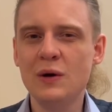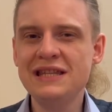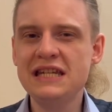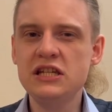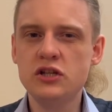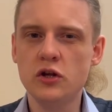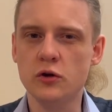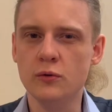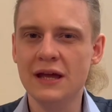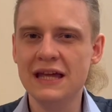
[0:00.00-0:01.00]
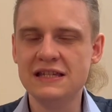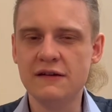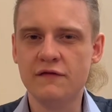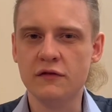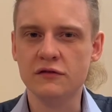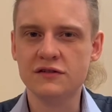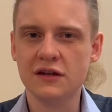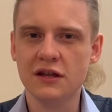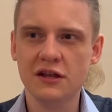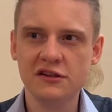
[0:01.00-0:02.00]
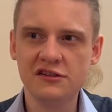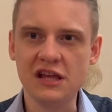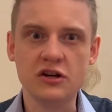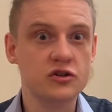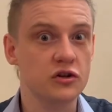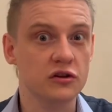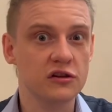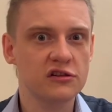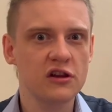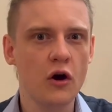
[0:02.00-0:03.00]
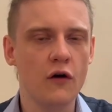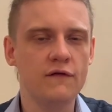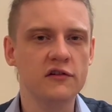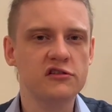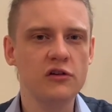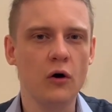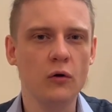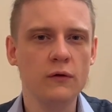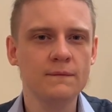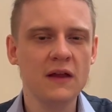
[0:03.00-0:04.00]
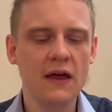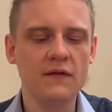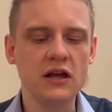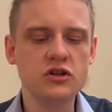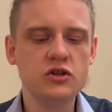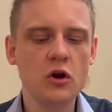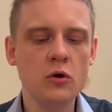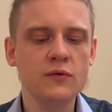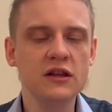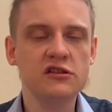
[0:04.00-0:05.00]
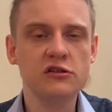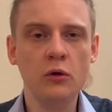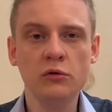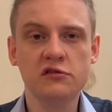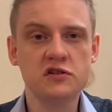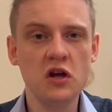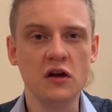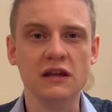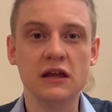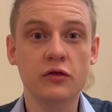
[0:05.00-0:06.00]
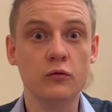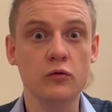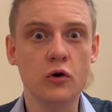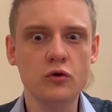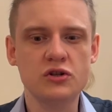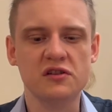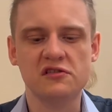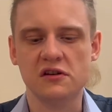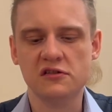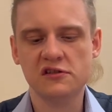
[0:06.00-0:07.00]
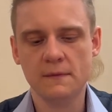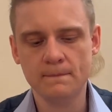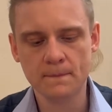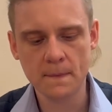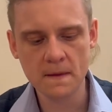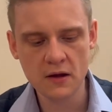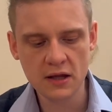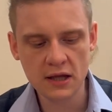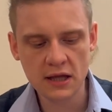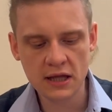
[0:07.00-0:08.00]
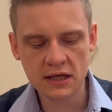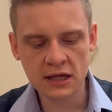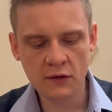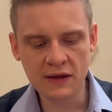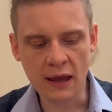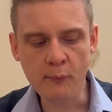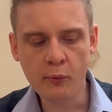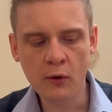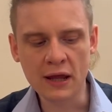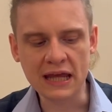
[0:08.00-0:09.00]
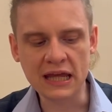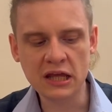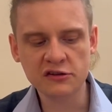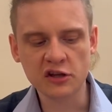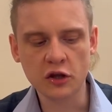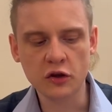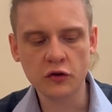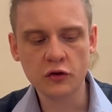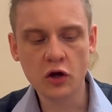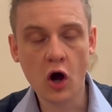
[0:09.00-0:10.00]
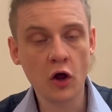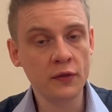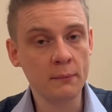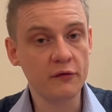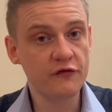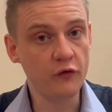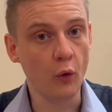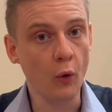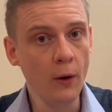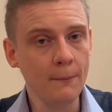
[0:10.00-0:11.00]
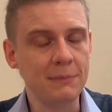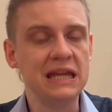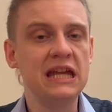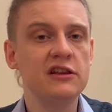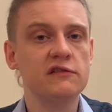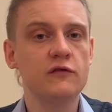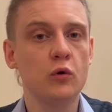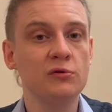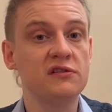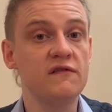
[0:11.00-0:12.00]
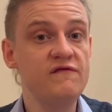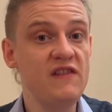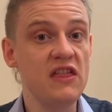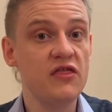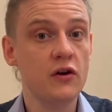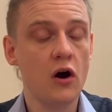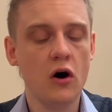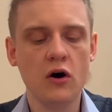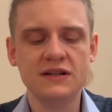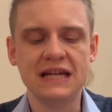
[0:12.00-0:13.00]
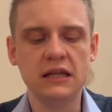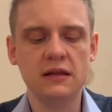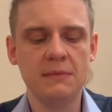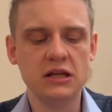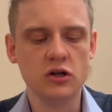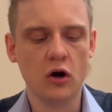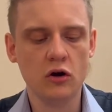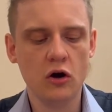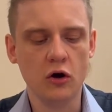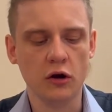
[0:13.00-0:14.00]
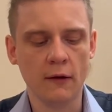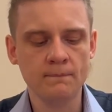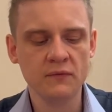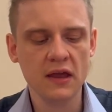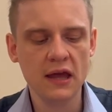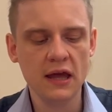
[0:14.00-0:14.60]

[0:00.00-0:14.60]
22 different sections of the soul. They show the soul's journey through consciousness. Now, the Emperor is card number 4, but he is, of course, the 5th card in the Major Arcana,